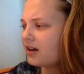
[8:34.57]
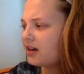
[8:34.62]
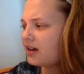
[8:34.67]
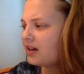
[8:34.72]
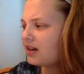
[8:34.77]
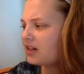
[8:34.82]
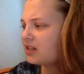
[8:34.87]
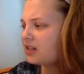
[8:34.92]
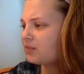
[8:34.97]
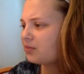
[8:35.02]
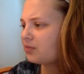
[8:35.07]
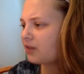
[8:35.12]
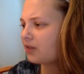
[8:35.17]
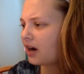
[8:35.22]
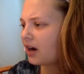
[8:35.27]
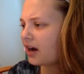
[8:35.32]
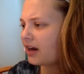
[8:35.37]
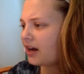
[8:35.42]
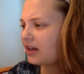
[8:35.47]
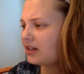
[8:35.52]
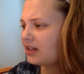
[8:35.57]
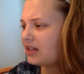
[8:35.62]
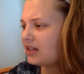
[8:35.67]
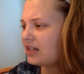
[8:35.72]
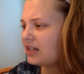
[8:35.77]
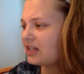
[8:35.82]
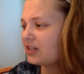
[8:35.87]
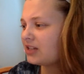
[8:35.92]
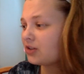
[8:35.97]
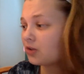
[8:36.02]
His pride and
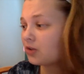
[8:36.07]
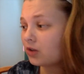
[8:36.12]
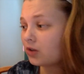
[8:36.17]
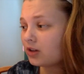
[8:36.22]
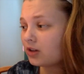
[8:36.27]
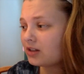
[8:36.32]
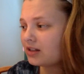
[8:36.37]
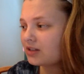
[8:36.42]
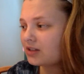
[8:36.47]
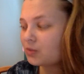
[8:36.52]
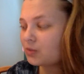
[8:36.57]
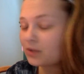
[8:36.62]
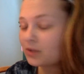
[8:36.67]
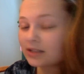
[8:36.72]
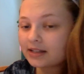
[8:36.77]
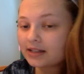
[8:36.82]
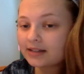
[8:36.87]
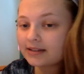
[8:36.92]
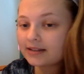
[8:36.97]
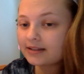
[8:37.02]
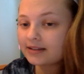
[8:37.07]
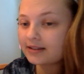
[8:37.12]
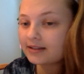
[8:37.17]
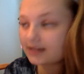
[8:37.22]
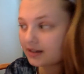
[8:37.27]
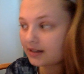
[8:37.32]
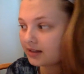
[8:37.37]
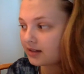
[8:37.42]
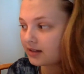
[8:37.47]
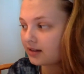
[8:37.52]
his goodness was his
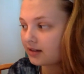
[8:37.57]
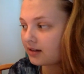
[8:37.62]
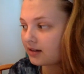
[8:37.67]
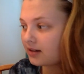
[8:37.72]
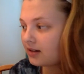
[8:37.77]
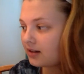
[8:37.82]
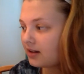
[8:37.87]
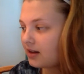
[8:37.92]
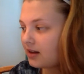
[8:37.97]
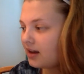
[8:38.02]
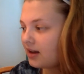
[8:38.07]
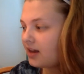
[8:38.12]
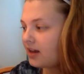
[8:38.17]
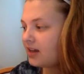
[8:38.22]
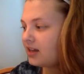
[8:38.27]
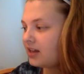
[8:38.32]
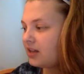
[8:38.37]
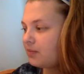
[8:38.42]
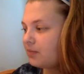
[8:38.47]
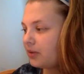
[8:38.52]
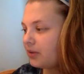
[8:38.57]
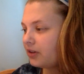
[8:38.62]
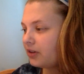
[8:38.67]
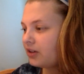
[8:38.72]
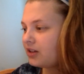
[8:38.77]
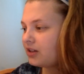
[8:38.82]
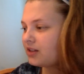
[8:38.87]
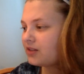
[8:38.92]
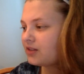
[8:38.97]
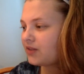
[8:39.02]
sin. He
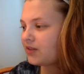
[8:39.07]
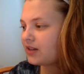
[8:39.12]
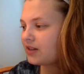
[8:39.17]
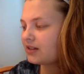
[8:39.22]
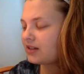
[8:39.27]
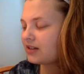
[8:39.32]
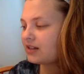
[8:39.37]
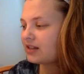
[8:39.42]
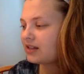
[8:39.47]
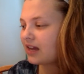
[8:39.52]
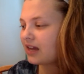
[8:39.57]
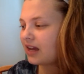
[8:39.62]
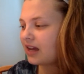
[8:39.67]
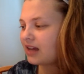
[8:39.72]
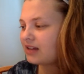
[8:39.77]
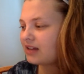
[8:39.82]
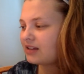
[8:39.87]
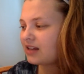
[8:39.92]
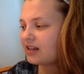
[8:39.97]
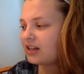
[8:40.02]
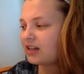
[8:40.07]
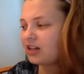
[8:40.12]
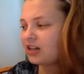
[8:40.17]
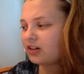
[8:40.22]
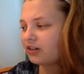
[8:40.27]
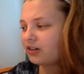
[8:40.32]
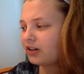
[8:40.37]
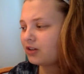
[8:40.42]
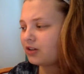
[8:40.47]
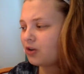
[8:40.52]
buried his face in his hands and he
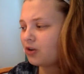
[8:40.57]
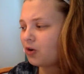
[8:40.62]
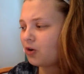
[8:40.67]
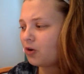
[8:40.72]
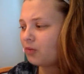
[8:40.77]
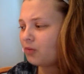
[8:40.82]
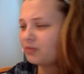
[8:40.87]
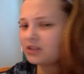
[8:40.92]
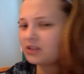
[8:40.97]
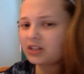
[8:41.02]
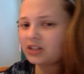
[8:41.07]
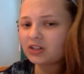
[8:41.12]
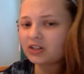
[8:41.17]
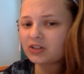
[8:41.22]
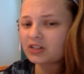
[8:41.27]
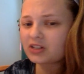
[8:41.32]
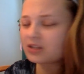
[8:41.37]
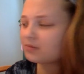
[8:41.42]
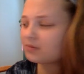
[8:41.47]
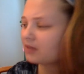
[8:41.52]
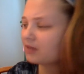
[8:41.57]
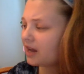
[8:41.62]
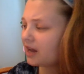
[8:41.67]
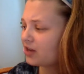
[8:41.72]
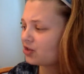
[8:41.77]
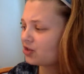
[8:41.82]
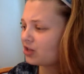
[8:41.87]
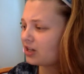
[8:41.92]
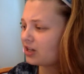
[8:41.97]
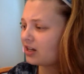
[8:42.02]
hurried home, tears
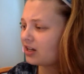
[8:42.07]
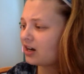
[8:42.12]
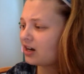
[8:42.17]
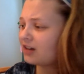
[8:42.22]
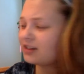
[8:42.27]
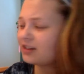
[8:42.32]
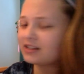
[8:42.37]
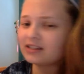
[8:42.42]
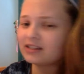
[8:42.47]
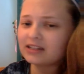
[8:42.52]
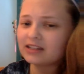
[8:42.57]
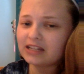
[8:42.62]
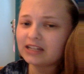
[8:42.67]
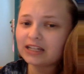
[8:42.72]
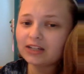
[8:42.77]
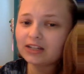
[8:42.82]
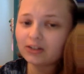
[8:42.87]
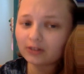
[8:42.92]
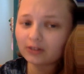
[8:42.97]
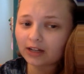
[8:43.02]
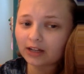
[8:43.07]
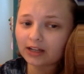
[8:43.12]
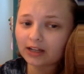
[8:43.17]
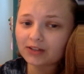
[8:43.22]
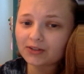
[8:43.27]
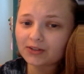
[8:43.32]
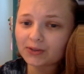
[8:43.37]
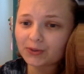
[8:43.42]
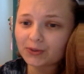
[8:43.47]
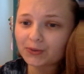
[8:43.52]
splashing on his neat gray
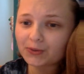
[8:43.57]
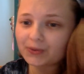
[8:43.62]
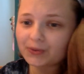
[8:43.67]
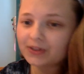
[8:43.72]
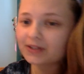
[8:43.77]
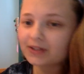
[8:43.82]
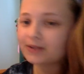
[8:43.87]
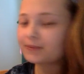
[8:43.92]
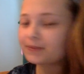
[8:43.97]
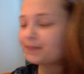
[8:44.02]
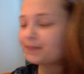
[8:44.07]
suit.